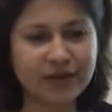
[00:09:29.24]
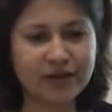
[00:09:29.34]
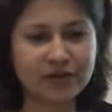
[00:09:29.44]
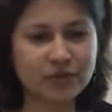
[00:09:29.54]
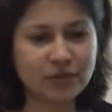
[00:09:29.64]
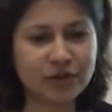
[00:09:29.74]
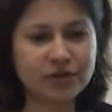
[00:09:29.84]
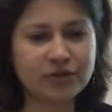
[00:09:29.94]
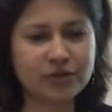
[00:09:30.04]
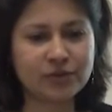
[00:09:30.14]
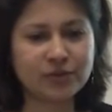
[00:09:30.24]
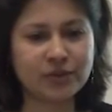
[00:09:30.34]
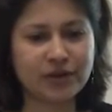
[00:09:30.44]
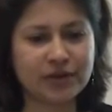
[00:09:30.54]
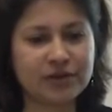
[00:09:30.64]
I just wanted
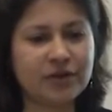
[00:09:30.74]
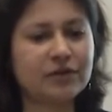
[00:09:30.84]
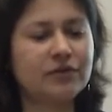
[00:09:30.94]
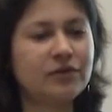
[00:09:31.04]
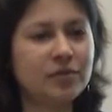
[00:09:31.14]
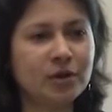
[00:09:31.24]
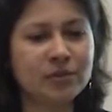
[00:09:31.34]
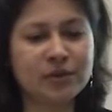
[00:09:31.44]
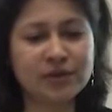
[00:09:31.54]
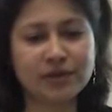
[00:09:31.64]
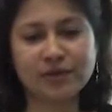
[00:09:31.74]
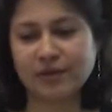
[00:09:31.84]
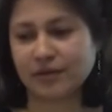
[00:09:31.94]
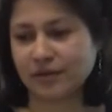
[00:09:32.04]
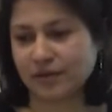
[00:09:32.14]
to take a few
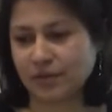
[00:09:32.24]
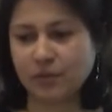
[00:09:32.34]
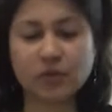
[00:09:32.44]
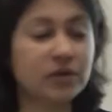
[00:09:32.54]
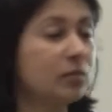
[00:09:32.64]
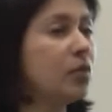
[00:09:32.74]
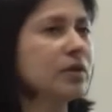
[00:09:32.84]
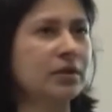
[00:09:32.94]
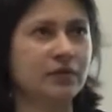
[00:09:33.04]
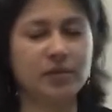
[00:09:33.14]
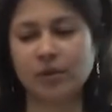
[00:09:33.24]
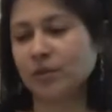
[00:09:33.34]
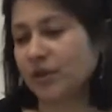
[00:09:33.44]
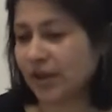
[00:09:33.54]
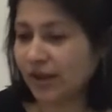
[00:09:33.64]
moments, more than a few
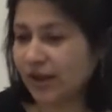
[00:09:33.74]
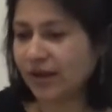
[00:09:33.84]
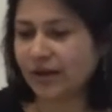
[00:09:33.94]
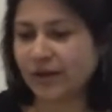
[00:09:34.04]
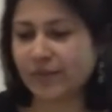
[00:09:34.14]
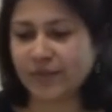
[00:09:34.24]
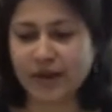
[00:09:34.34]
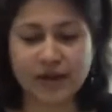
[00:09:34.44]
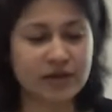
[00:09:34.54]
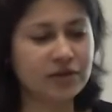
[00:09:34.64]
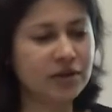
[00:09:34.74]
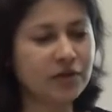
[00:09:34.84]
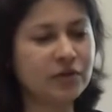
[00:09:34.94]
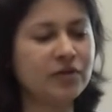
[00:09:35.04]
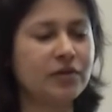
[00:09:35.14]
moments, and give
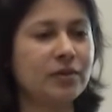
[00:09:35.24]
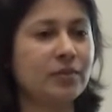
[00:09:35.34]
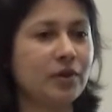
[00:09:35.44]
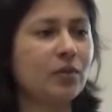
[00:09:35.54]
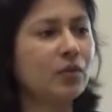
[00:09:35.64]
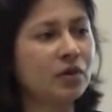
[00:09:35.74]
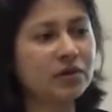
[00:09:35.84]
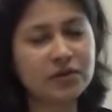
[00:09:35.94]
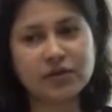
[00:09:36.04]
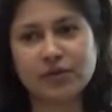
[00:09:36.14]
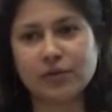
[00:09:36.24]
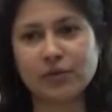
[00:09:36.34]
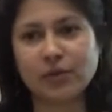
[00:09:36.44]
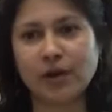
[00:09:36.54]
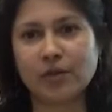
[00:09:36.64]
out some awards
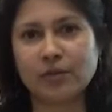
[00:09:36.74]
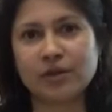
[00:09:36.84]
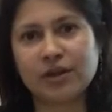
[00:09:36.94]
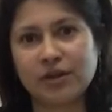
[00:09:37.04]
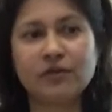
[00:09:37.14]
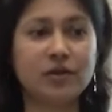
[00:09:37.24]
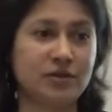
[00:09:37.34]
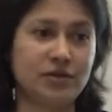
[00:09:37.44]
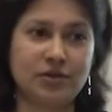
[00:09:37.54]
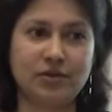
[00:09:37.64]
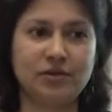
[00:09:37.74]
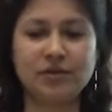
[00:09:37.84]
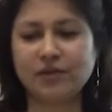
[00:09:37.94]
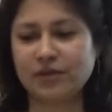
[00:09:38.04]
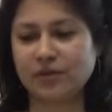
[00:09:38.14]
to our key
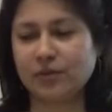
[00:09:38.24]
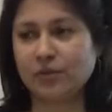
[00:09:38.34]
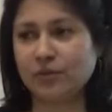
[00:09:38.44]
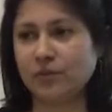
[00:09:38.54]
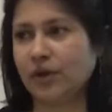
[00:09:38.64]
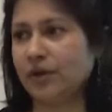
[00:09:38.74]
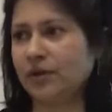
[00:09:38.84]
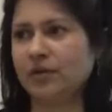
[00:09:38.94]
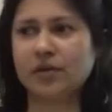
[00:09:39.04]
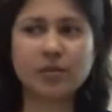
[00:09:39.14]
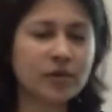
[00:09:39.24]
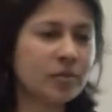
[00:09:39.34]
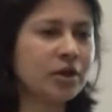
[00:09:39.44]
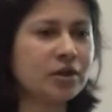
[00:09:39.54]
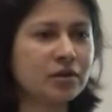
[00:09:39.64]
volunteers, who I think some of
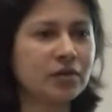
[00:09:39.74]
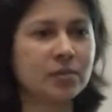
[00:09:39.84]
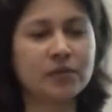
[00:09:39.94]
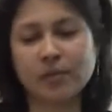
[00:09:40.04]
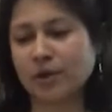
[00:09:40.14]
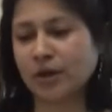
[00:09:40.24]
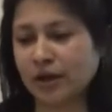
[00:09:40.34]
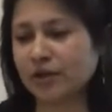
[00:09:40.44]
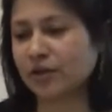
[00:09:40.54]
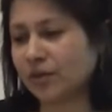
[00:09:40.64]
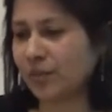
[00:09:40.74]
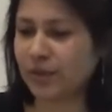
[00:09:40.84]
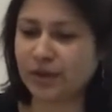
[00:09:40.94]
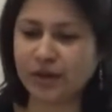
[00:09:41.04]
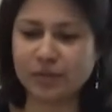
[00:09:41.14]
them are here, some of them are not here,
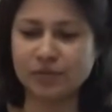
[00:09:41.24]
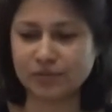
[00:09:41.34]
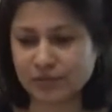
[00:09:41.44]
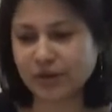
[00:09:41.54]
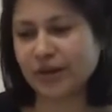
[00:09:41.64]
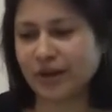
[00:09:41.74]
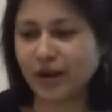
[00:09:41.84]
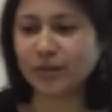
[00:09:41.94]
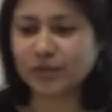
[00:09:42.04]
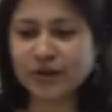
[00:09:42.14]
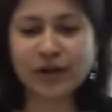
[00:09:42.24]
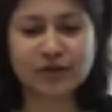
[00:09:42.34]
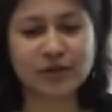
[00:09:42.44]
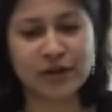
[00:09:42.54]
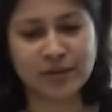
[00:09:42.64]
but I will read
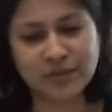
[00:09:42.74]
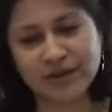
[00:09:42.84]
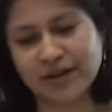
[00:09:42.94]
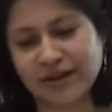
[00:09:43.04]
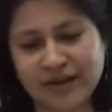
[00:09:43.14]
out their names.